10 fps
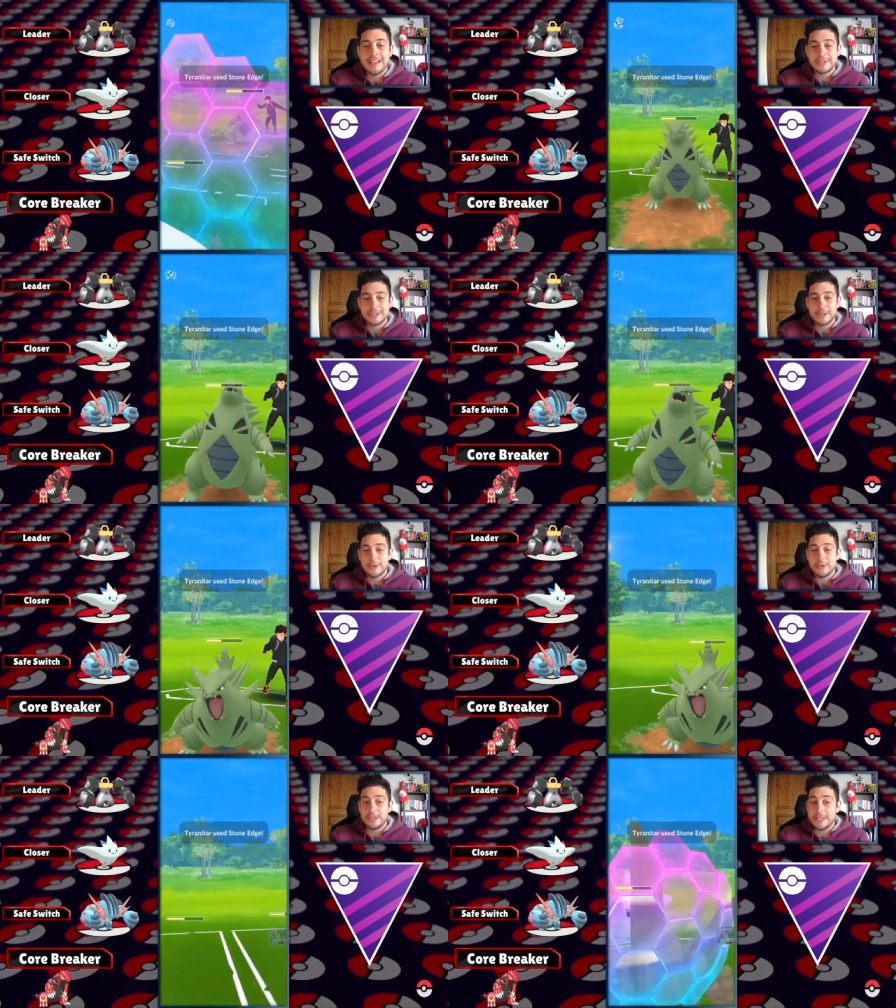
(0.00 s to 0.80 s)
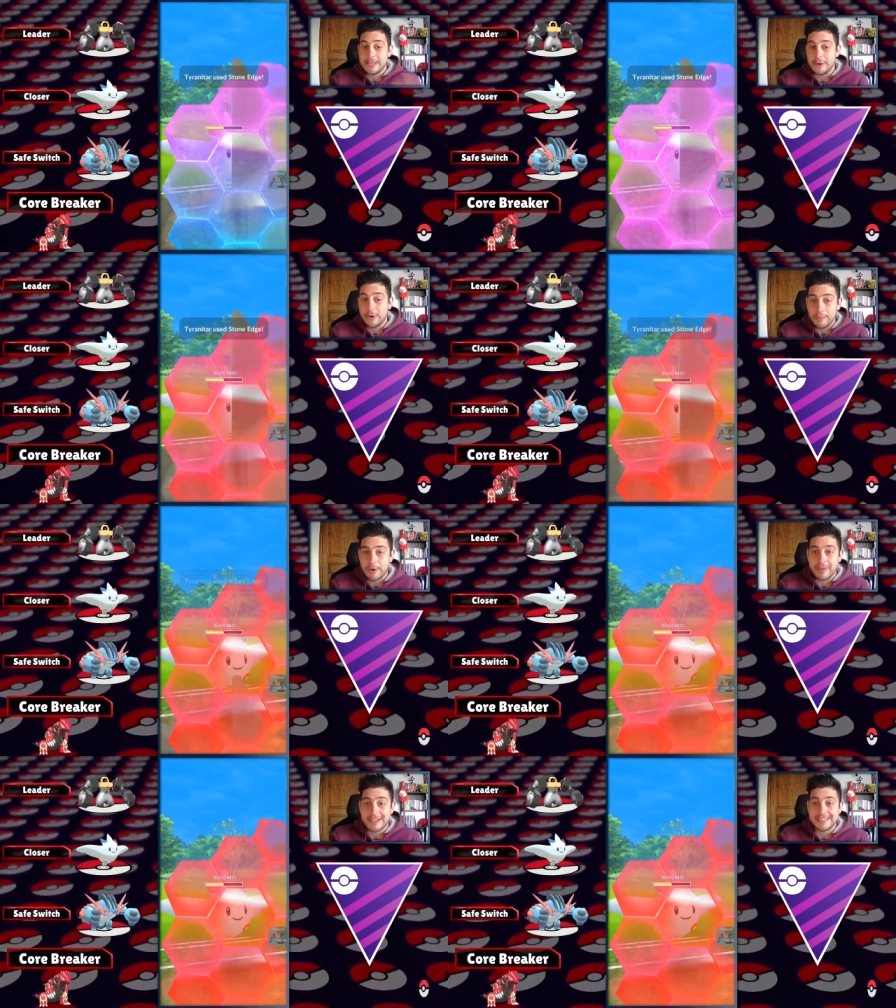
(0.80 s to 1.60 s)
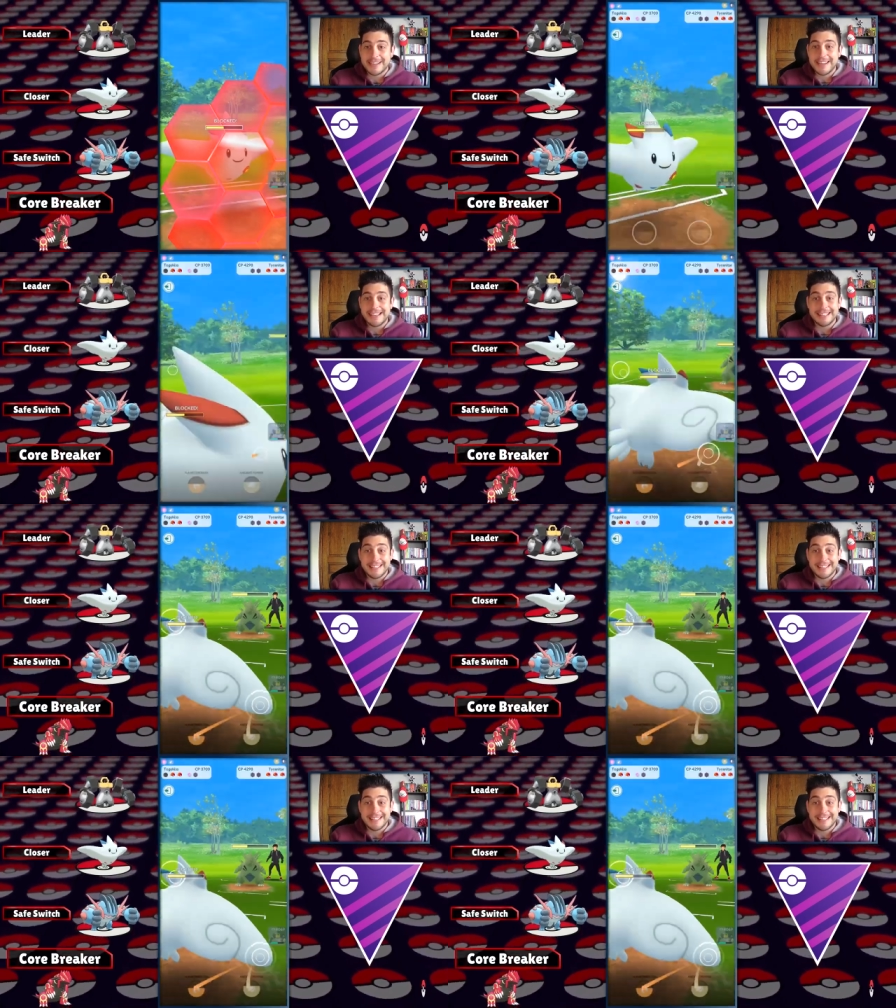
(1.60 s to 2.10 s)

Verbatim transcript: so here on Open Master League it